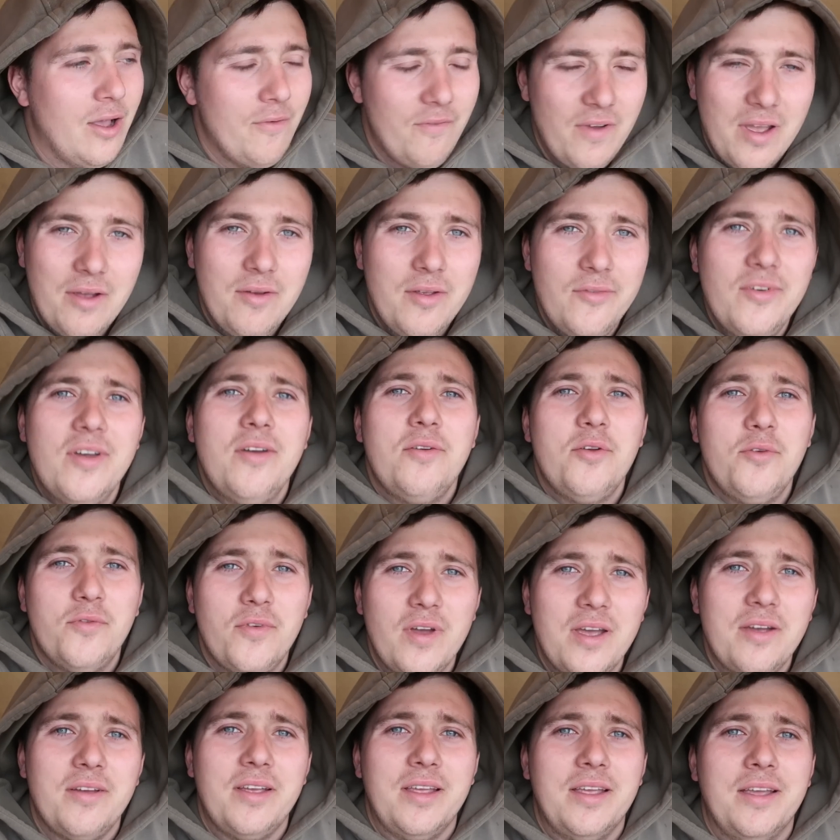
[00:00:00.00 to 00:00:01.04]
A very, very,
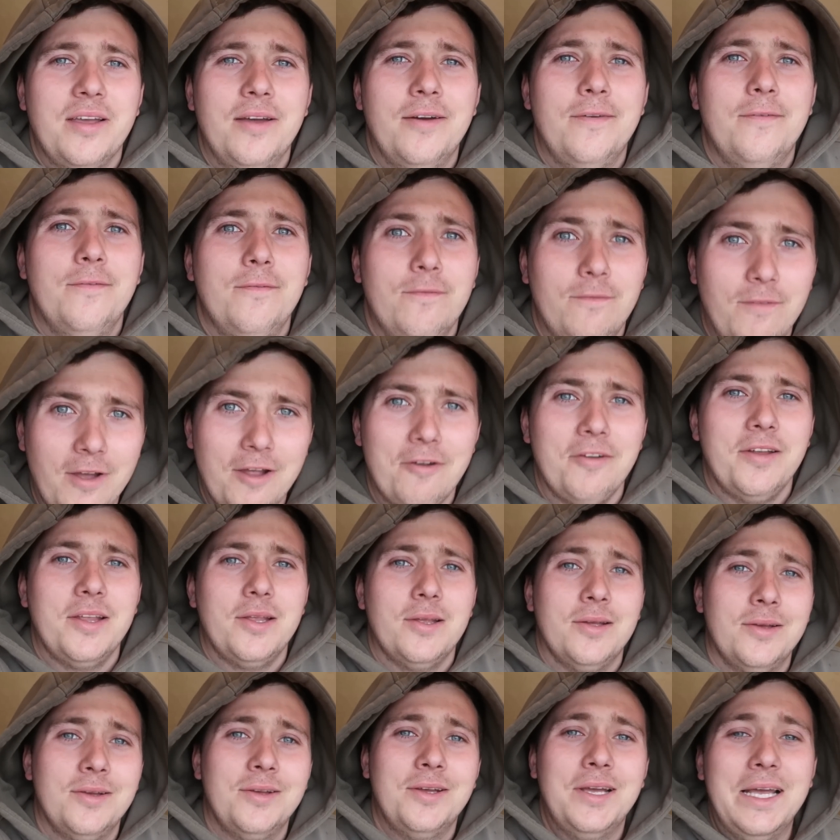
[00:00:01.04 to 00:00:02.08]
very,
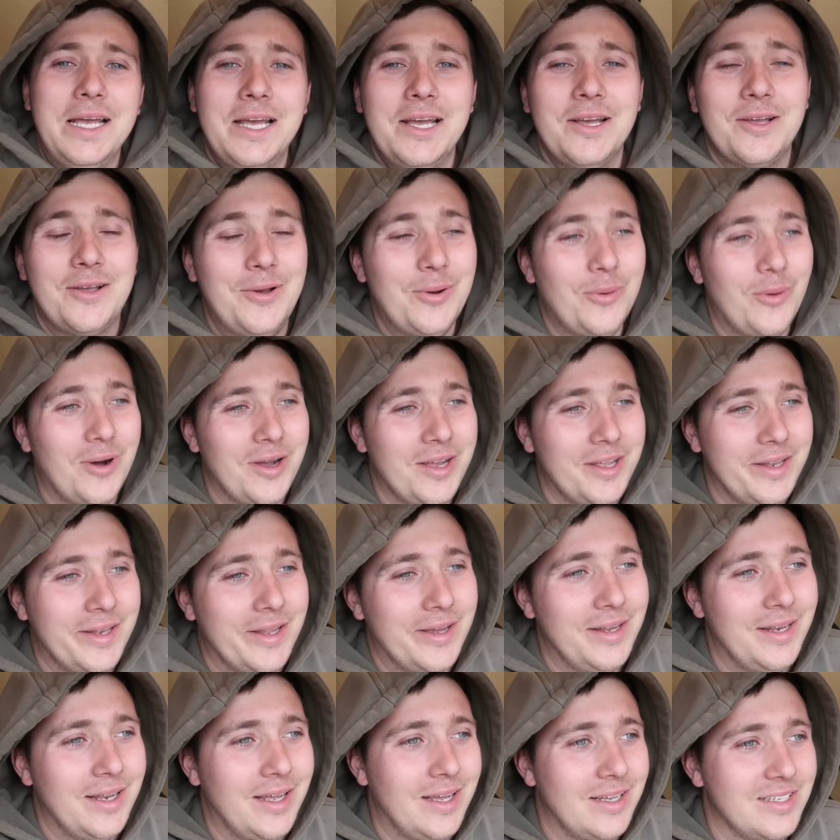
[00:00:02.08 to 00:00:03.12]
very quiet
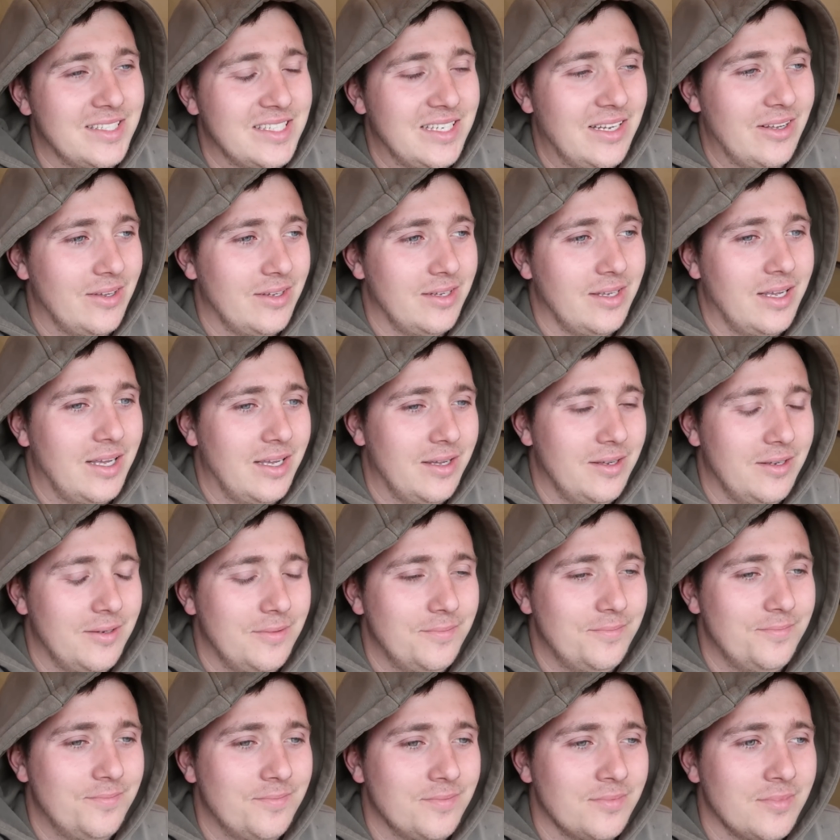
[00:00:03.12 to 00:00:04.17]
night last night.
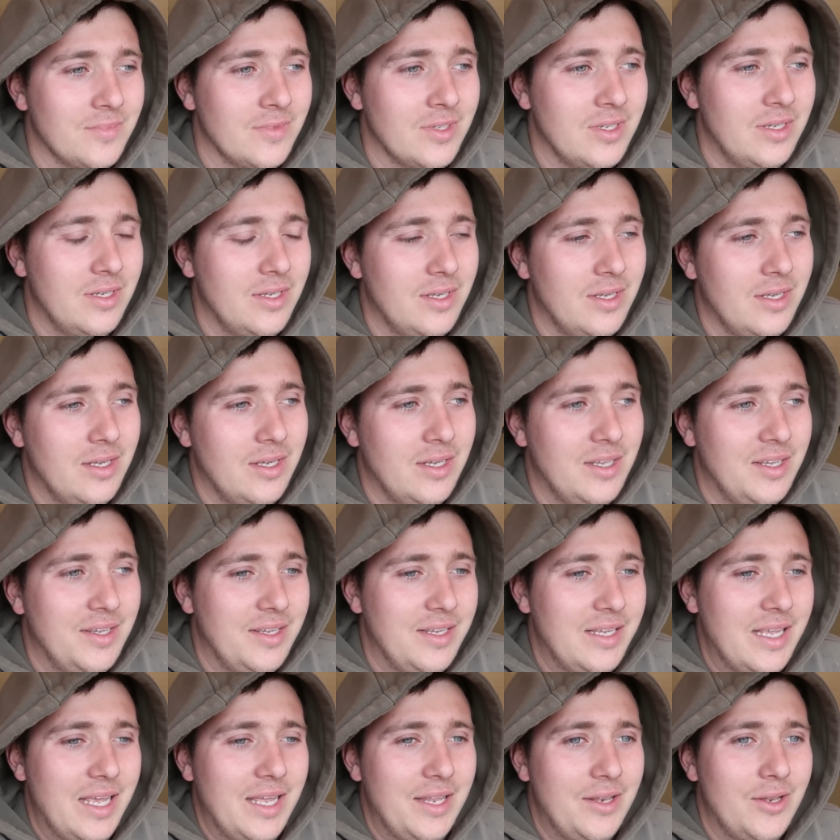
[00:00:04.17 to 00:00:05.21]

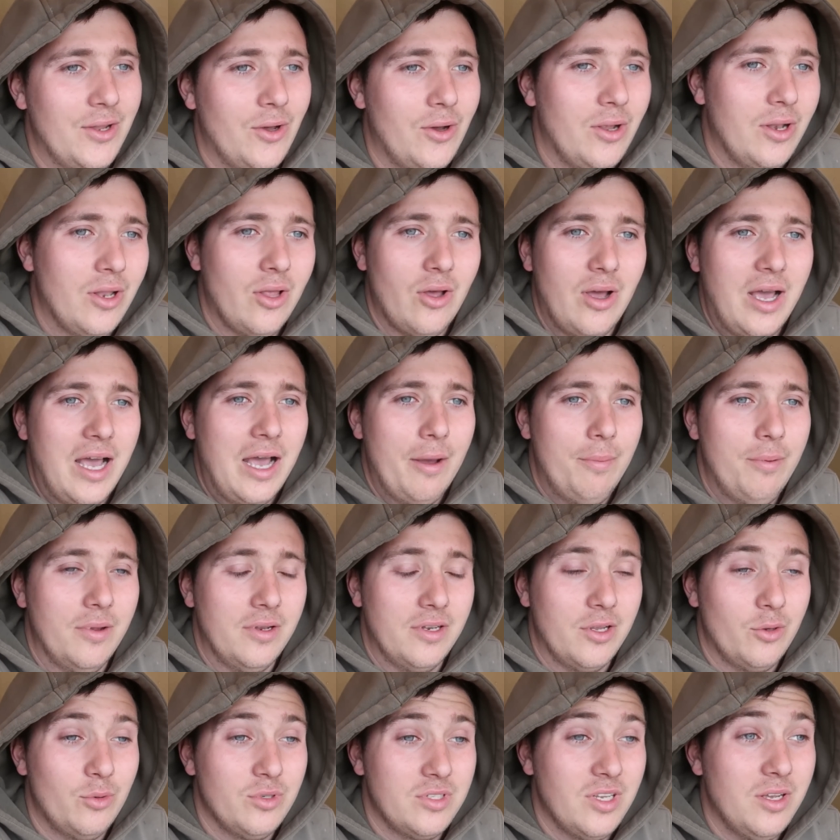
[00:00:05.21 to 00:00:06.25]
Yeah, not a lot
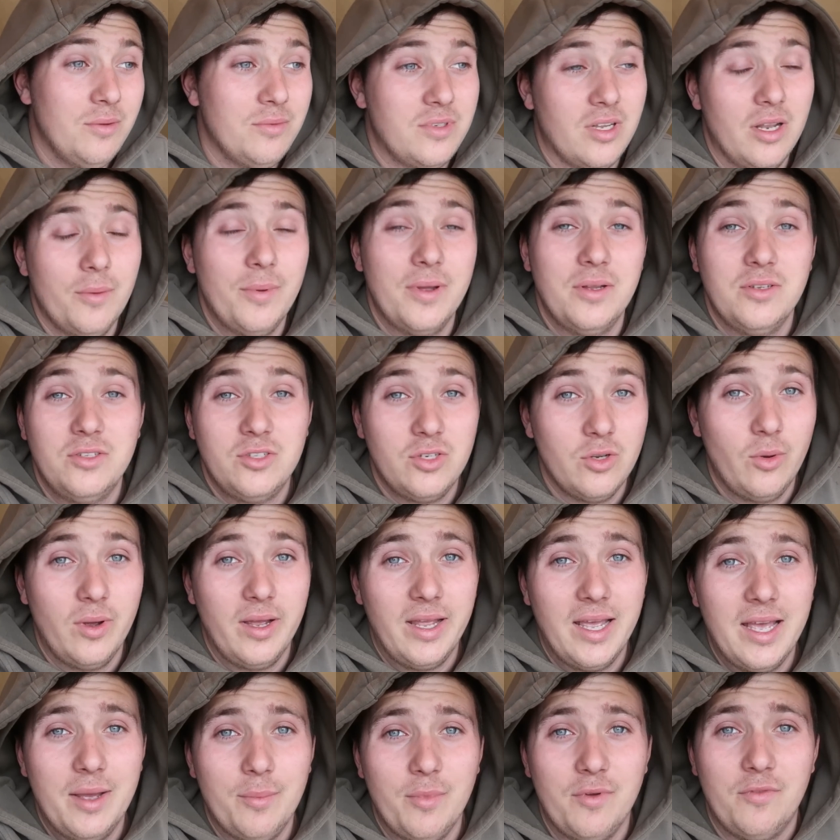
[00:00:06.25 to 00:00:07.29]
happened. I was up till about 2
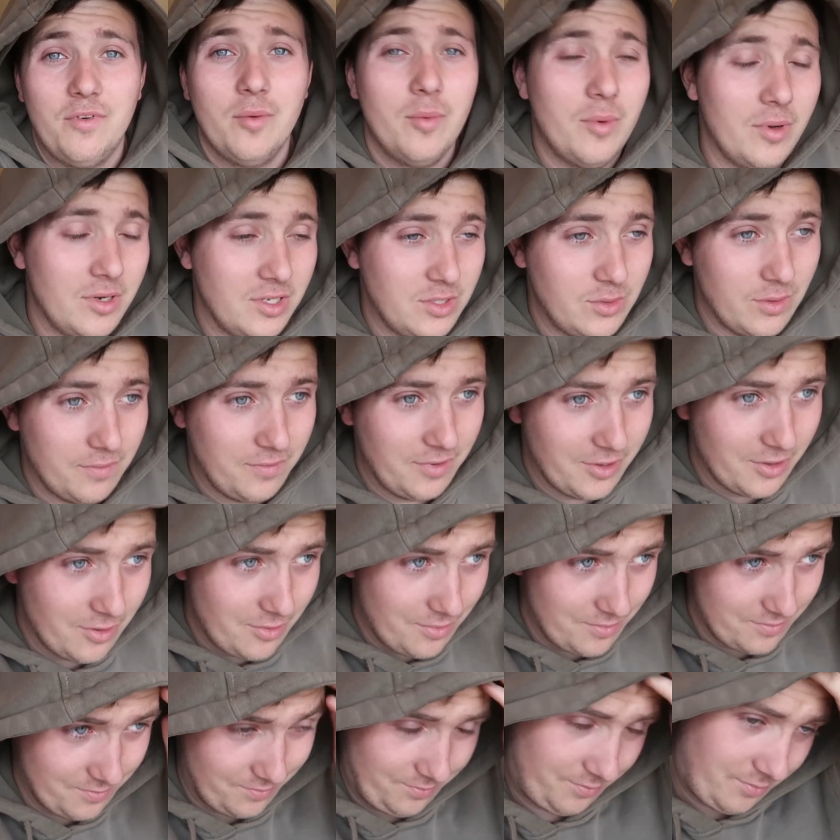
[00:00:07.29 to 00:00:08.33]
AM if I'm honest with you.
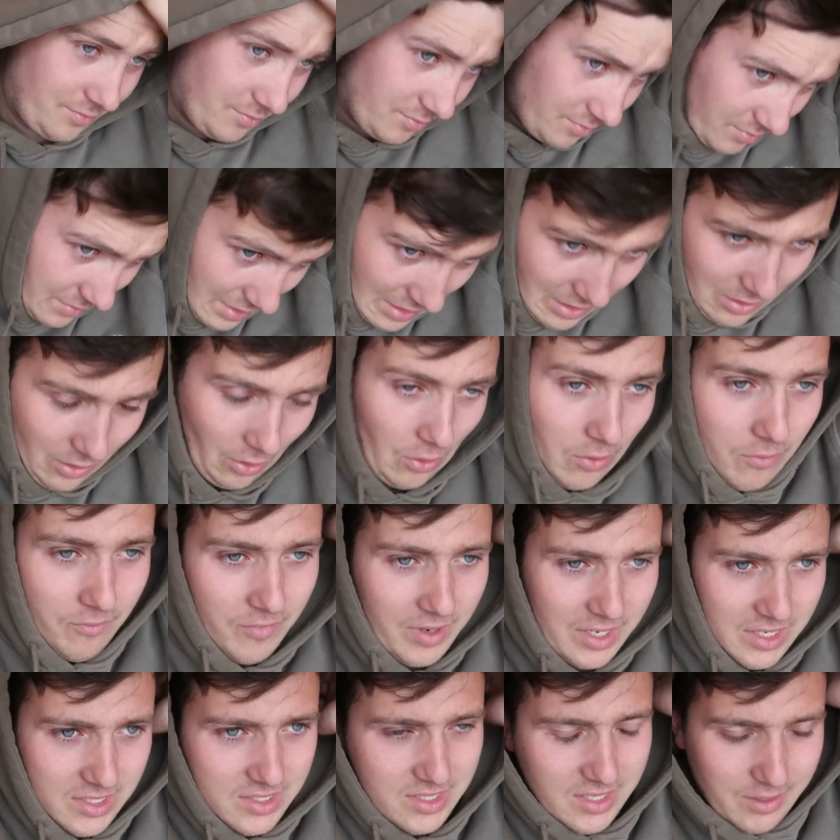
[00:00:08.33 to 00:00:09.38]
Couldn't
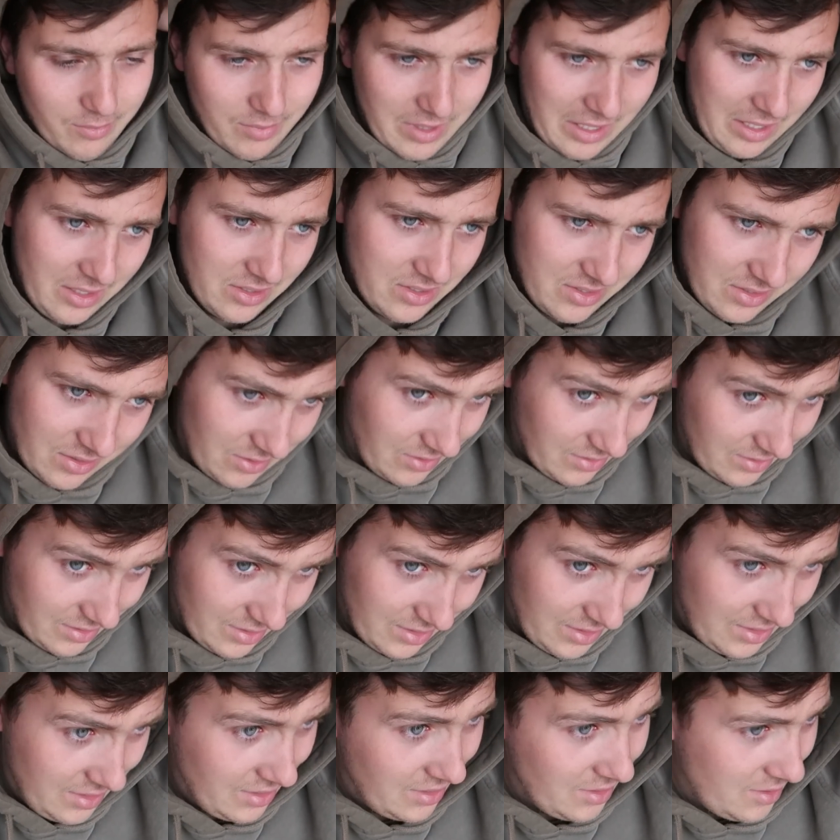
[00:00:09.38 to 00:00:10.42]
really sleep last night.
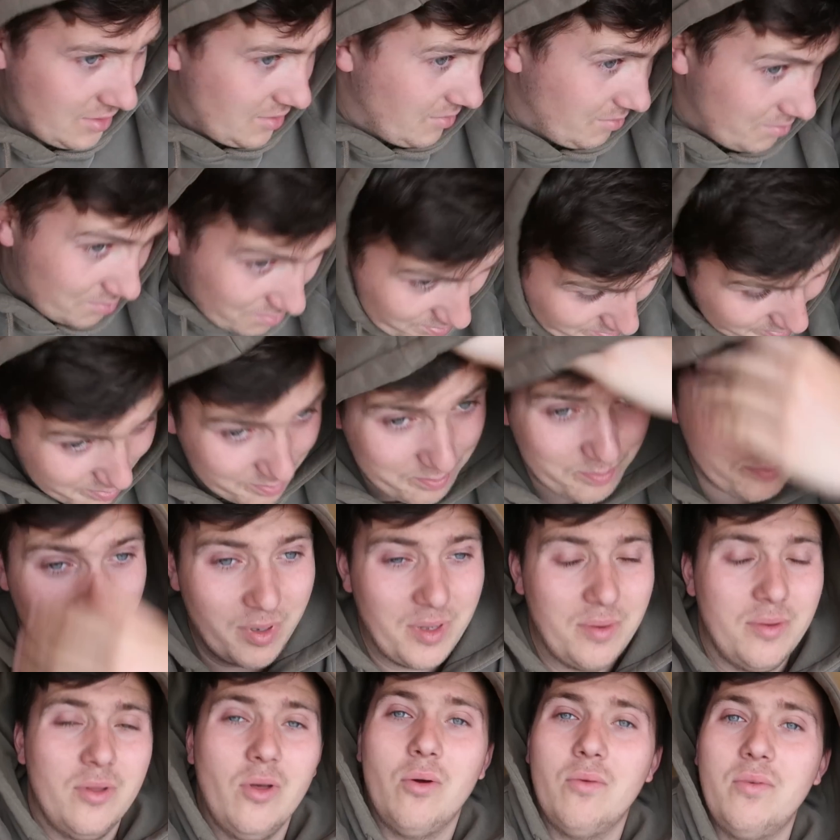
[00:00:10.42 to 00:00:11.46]

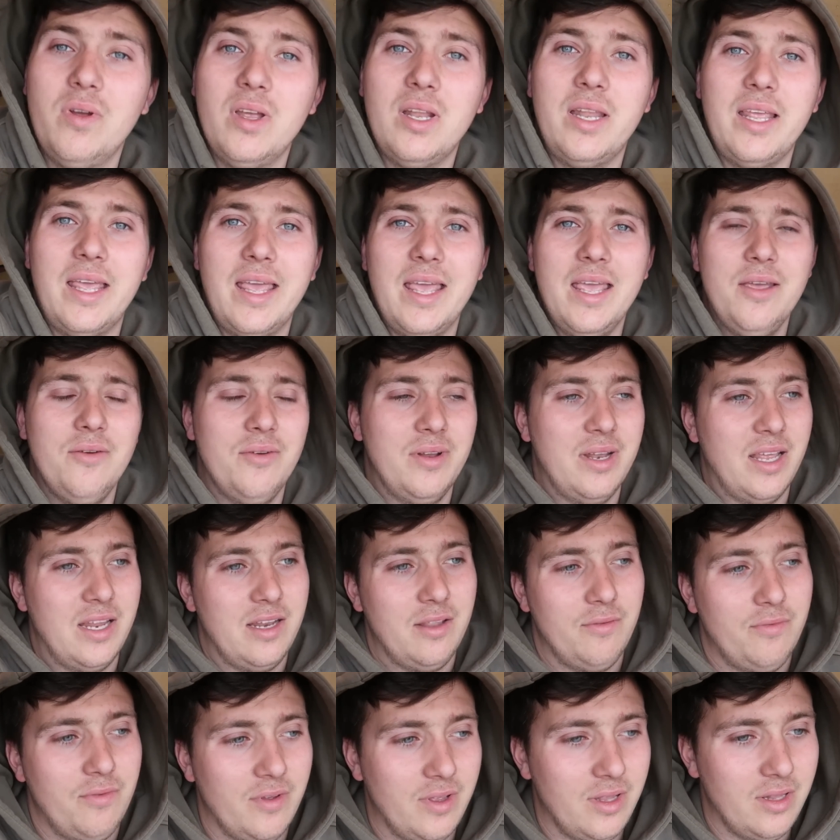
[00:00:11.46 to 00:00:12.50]
But I'm not really hearing
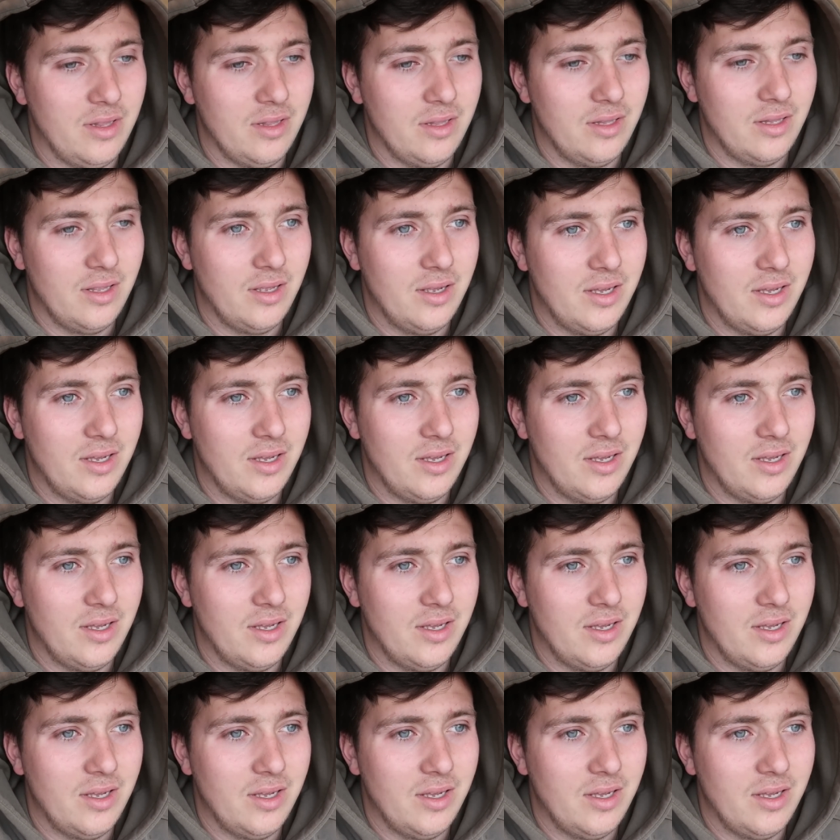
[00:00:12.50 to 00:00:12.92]
anything.